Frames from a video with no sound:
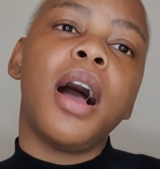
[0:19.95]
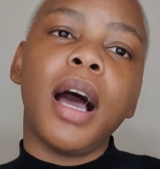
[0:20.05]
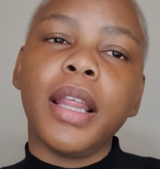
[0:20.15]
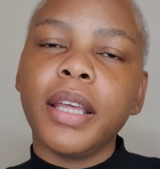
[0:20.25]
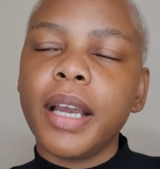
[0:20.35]

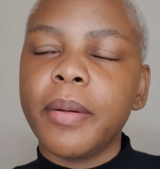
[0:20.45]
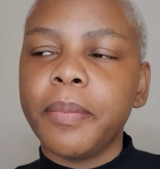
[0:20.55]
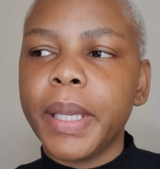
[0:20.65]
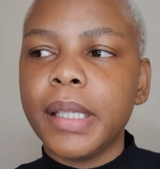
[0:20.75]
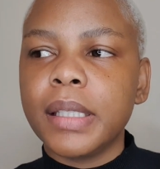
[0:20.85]
other
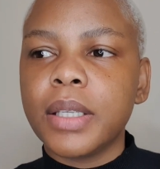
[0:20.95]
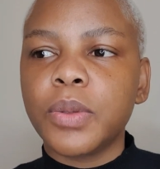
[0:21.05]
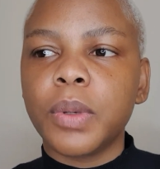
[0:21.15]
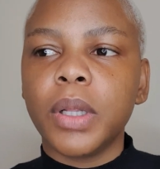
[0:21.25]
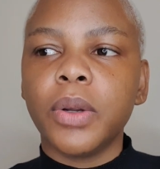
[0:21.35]
campaigns
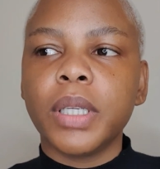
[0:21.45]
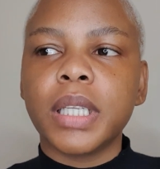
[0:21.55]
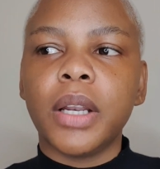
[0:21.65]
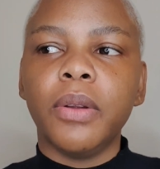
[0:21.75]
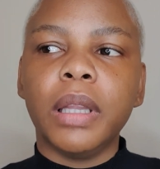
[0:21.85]
as well, because
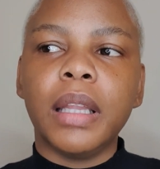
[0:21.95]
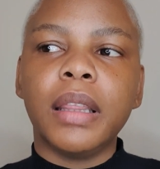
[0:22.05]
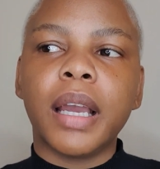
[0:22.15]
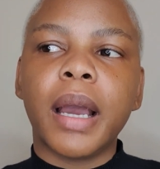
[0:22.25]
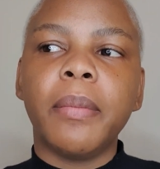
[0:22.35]
I know that
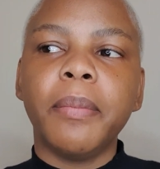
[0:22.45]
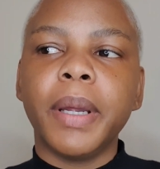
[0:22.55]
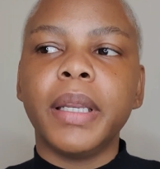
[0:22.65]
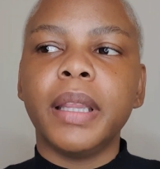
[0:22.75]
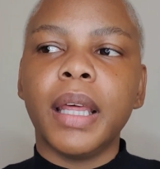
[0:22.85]
the
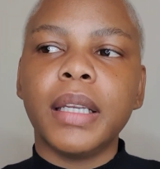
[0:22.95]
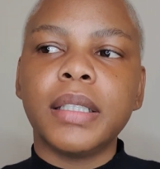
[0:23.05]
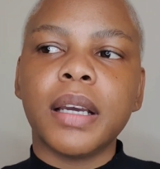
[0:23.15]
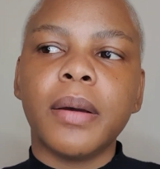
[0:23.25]
company that